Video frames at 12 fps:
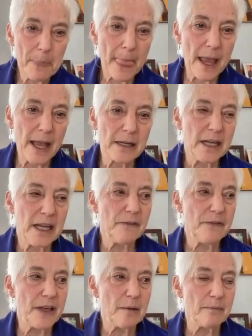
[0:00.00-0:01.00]
and
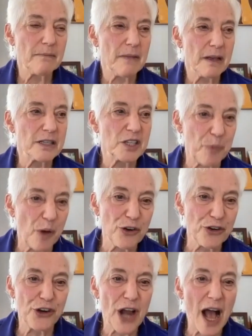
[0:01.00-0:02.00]
give them
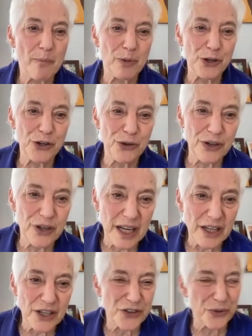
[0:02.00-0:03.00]
exposure to
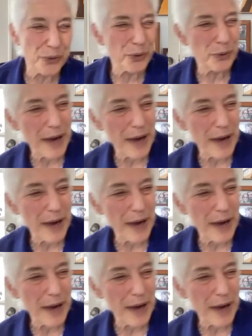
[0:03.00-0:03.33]
opportunities through